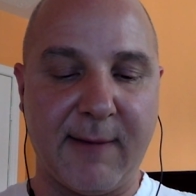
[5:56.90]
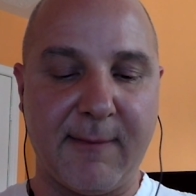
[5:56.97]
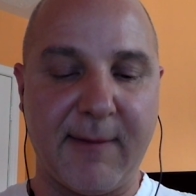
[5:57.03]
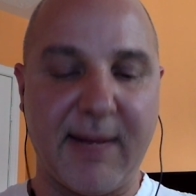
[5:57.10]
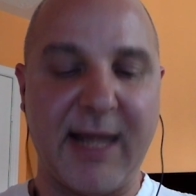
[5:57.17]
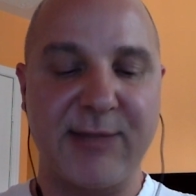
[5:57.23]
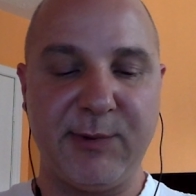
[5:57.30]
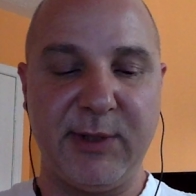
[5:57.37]

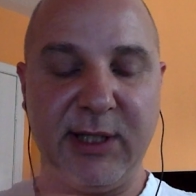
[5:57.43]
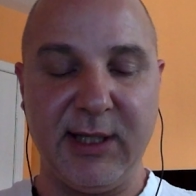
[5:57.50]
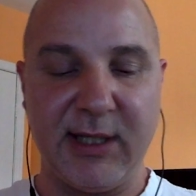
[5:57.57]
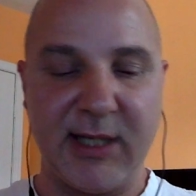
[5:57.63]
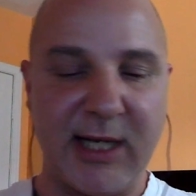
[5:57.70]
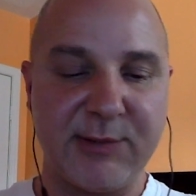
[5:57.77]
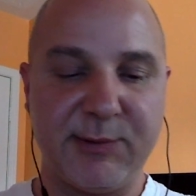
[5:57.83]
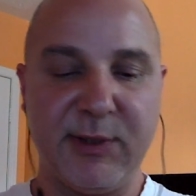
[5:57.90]
as
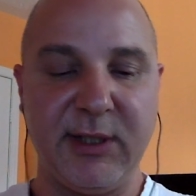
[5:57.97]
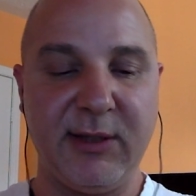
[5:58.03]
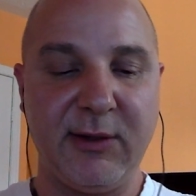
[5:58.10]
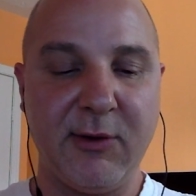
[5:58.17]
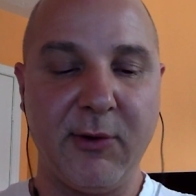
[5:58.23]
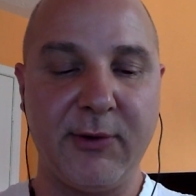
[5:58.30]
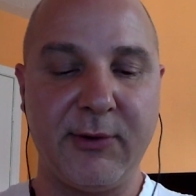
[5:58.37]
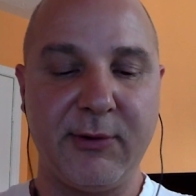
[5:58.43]
we
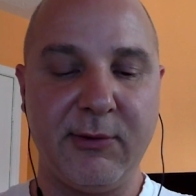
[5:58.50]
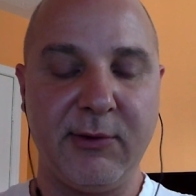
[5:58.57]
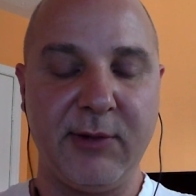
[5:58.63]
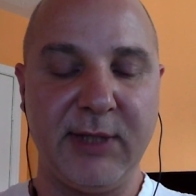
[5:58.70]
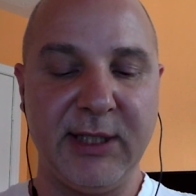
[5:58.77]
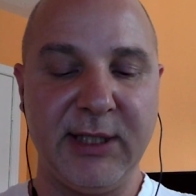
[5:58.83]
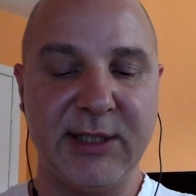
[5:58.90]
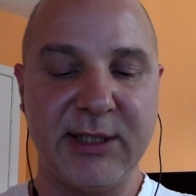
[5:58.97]
go through
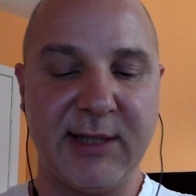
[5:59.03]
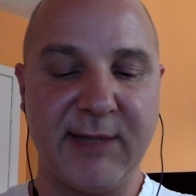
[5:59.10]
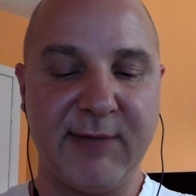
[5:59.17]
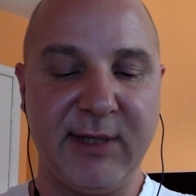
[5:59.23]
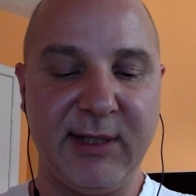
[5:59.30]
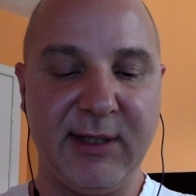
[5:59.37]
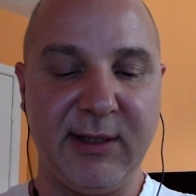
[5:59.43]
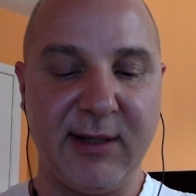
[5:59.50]
each and
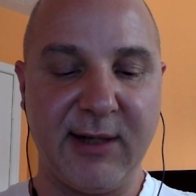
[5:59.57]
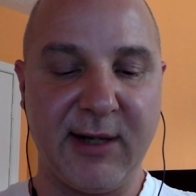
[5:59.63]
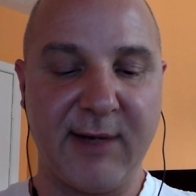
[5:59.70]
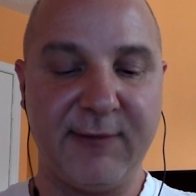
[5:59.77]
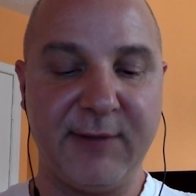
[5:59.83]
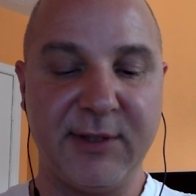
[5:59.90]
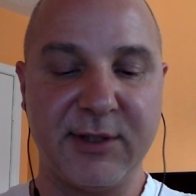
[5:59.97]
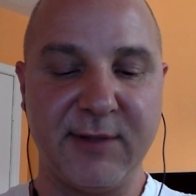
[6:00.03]
every
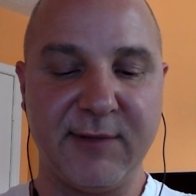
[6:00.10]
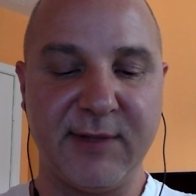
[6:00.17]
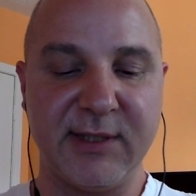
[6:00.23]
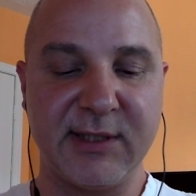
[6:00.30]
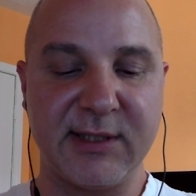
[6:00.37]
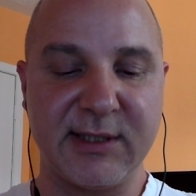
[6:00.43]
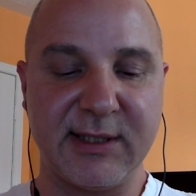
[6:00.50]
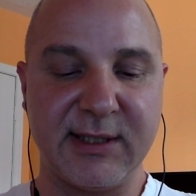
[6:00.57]
feature of
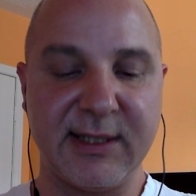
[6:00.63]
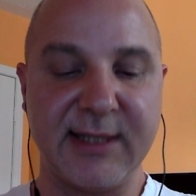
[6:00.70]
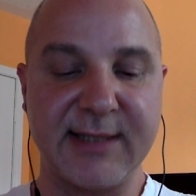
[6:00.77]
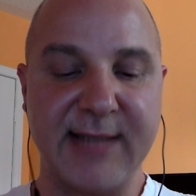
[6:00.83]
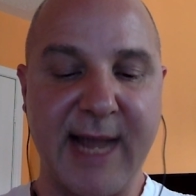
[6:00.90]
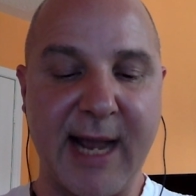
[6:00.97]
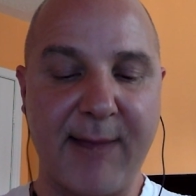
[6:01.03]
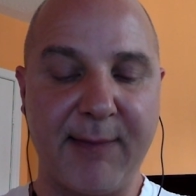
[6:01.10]

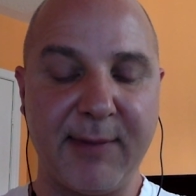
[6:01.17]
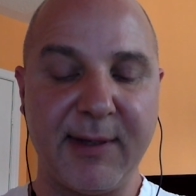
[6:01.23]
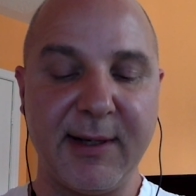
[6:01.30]
this app.